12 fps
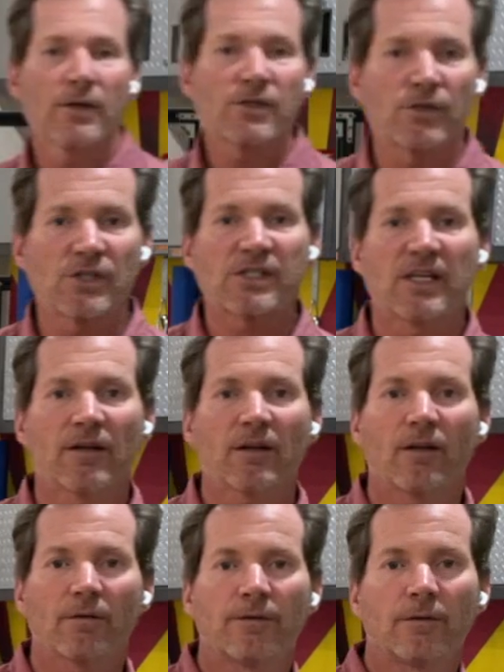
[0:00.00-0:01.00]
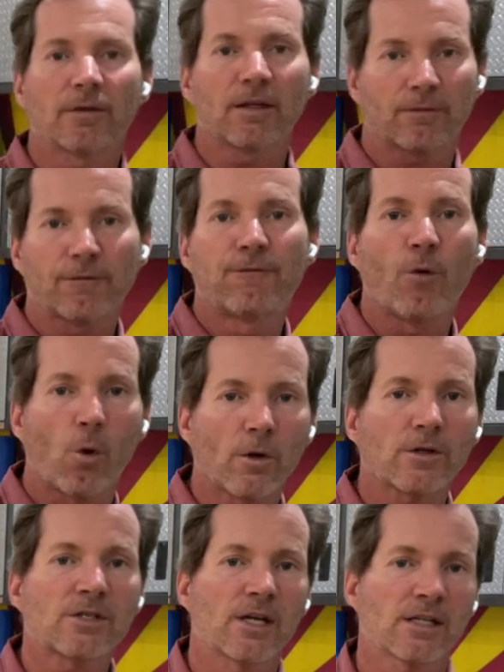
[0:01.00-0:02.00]
So just get 4
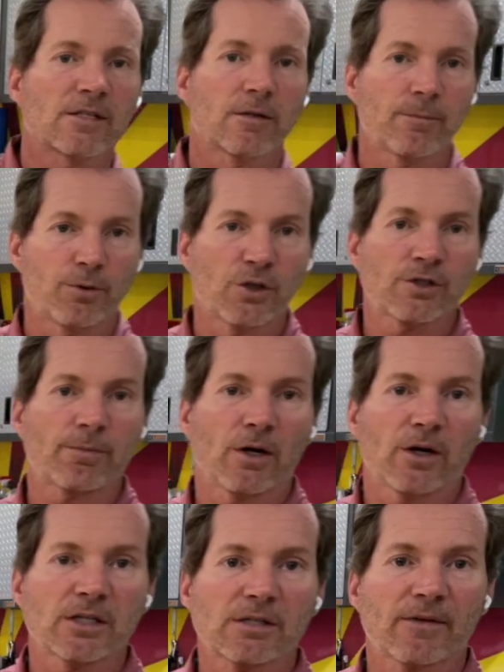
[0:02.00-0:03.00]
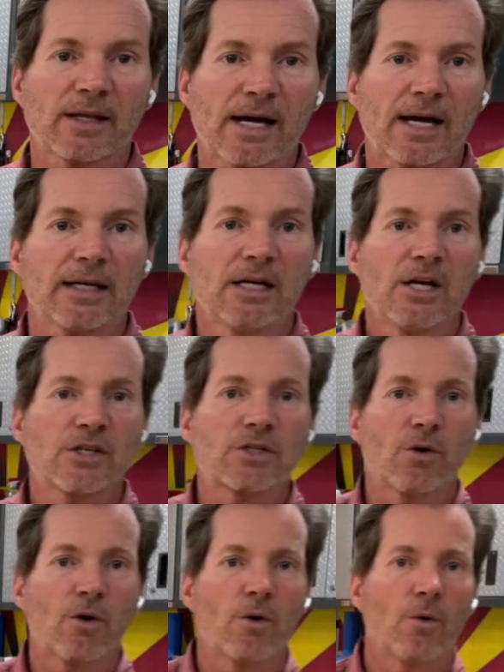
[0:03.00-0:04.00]
sets of the push bearings for that.
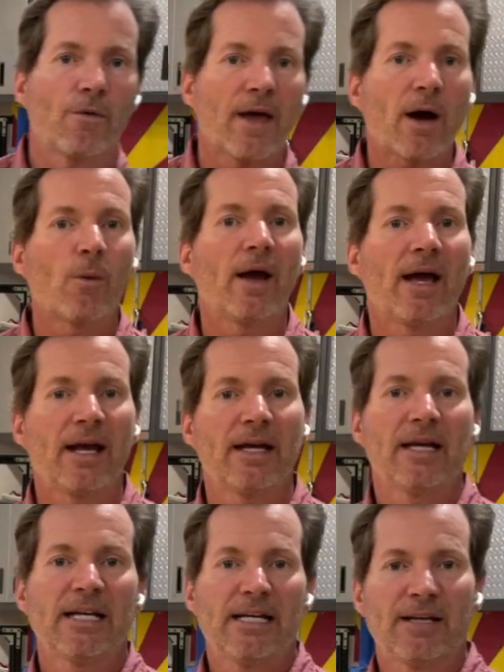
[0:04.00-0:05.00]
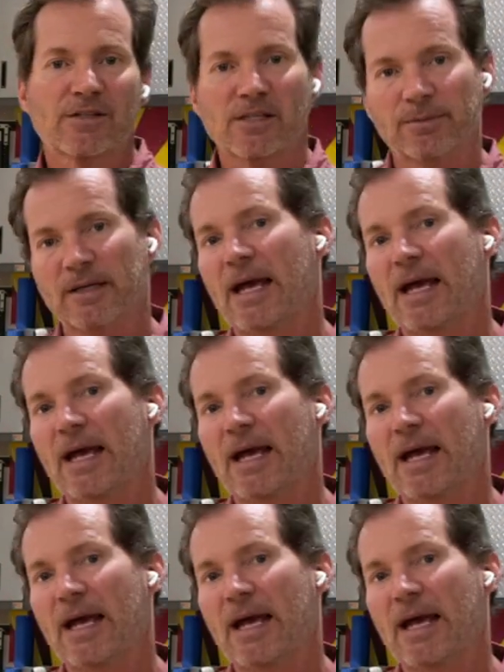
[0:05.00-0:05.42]
So that way, if something